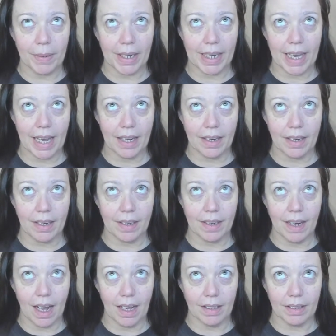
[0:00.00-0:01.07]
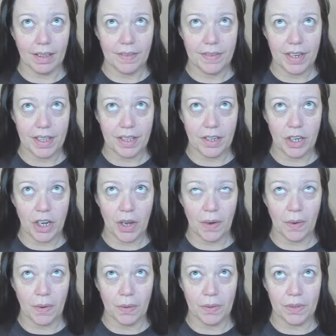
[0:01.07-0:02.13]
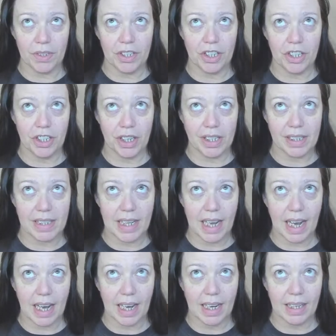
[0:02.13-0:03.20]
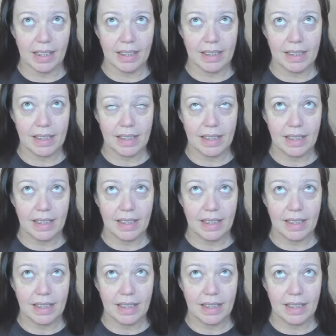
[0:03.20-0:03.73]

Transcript: Again, not lifting the nose, just the eyes.